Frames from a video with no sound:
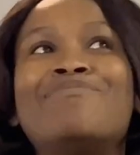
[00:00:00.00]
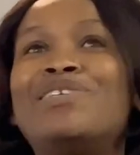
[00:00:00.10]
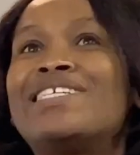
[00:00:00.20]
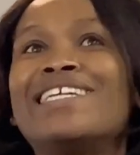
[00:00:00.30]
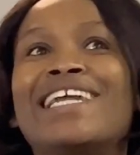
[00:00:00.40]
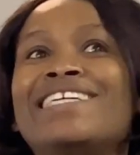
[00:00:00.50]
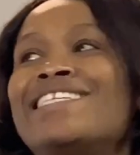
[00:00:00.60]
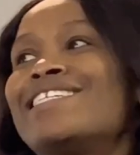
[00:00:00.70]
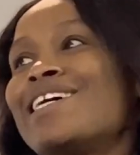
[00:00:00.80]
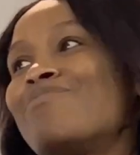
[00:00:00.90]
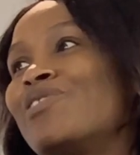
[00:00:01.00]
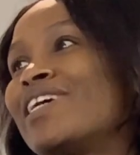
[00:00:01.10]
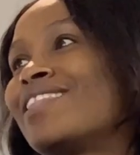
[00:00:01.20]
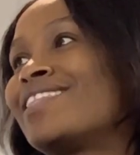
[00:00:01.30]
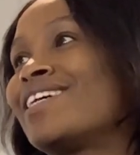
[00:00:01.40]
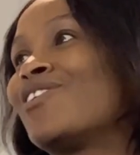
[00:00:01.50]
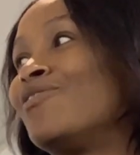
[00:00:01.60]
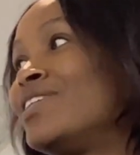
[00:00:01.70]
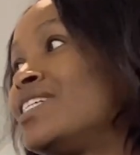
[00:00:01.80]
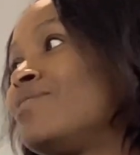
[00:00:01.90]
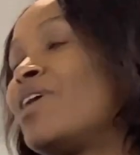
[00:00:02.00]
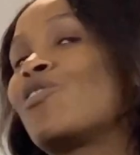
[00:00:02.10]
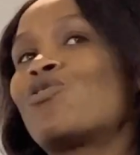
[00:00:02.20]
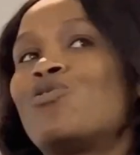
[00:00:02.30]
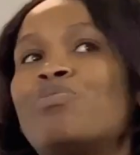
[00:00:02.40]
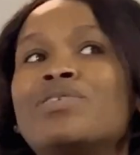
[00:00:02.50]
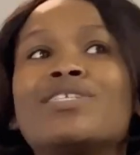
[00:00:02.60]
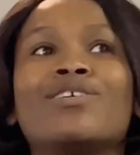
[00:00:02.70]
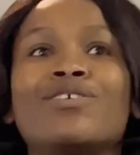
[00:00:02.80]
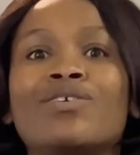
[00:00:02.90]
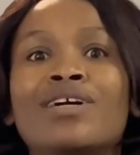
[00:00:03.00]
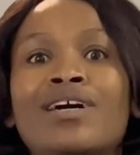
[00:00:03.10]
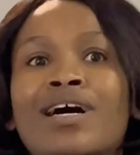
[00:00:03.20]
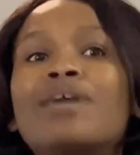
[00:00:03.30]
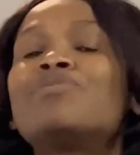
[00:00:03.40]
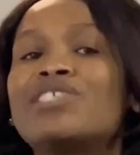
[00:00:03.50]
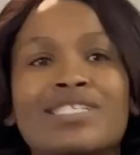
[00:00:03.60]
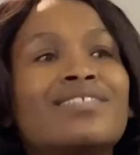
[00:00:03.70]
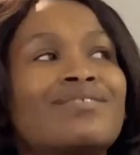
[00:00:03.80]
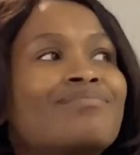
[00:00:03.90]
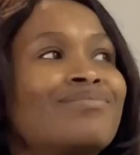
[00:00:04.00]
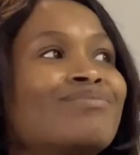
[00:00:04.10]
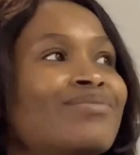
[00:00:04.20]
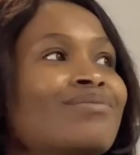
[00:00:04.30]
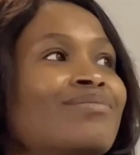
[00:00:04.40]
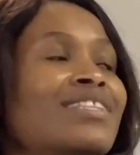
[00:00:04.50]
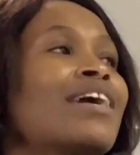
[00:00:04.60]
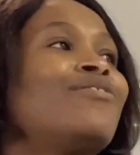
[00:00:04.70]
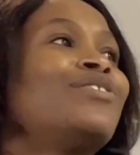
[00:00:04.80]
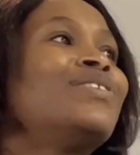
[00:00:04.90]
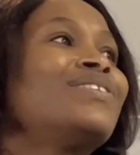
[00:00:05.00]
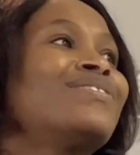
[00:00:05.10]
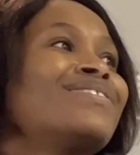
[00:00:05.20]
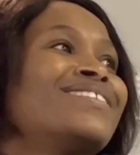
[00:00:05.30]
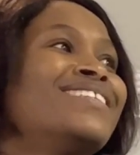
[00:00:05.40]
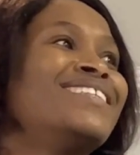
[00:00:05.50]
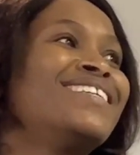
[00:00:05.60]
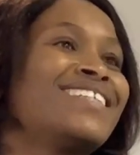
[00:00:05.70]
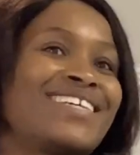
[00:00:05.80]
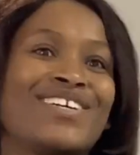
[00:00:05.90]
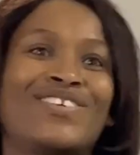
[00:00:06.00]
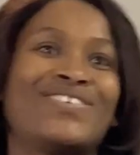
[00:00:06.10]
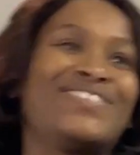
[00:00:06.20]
personality type when I think of it in my group. So I'm just thankful. Thank you.